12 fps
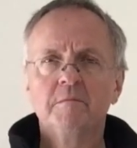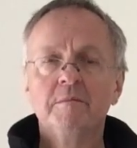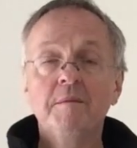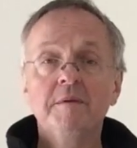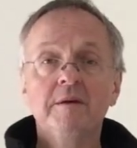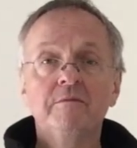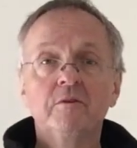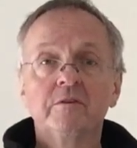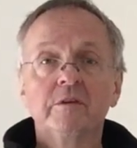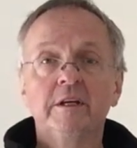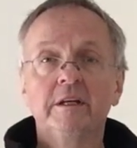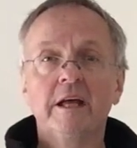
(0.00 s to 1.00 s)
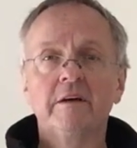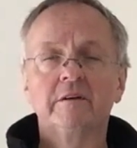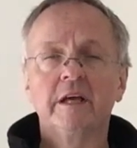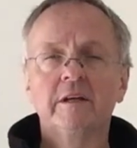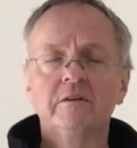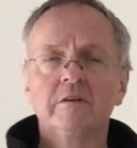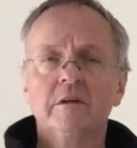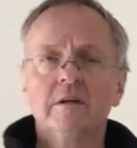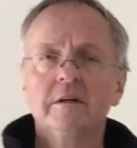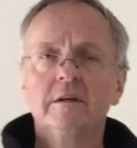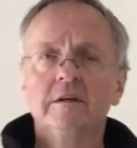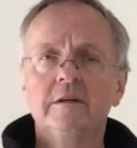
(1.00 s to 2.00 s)
Maybe if you're sitting down, get
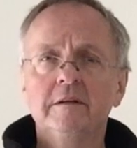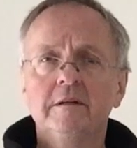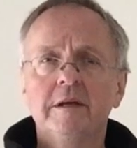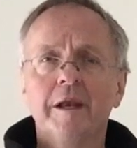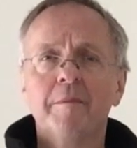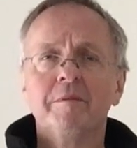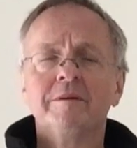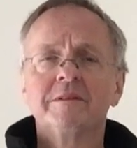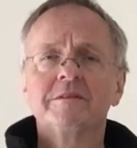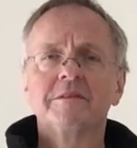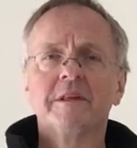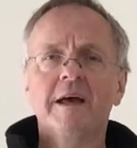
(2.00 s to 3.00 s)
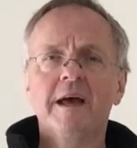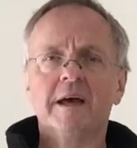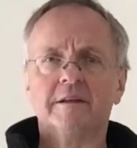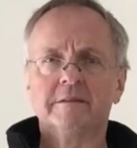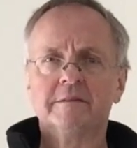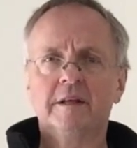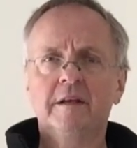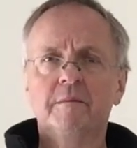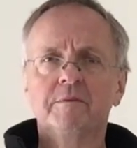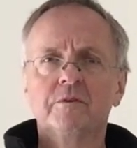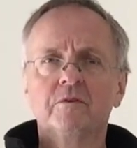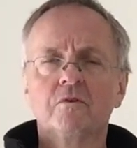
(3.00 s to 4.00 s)
up and stand
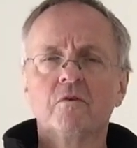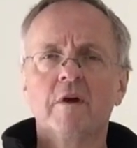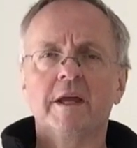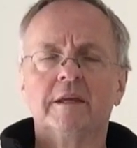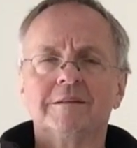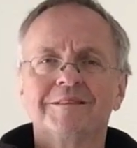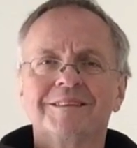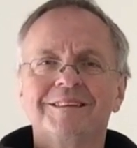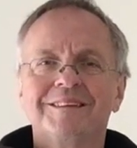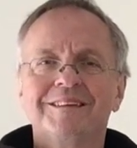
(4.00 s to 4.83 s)
up straight,